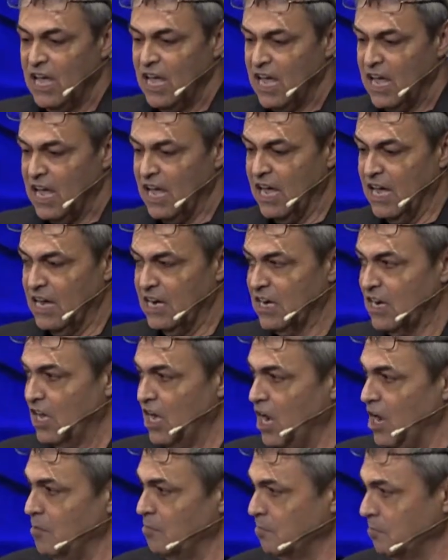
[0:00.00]
and
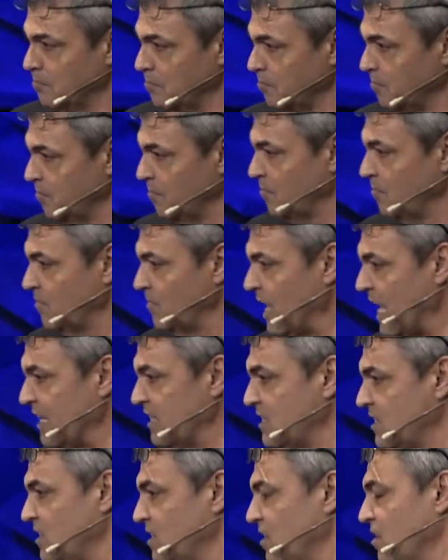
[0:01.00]
um,
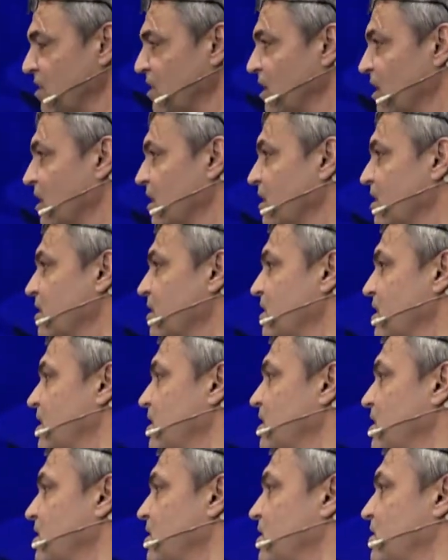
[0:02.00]
that's during the,
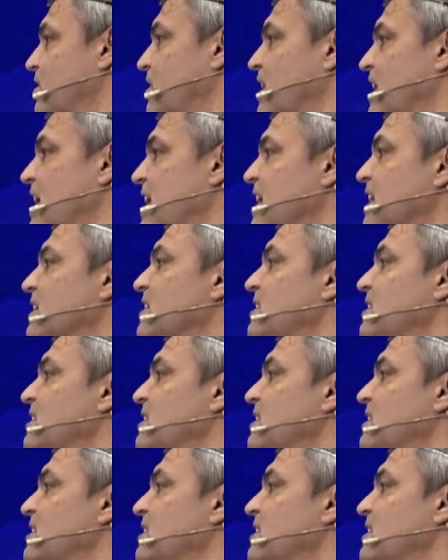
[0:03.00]
the the end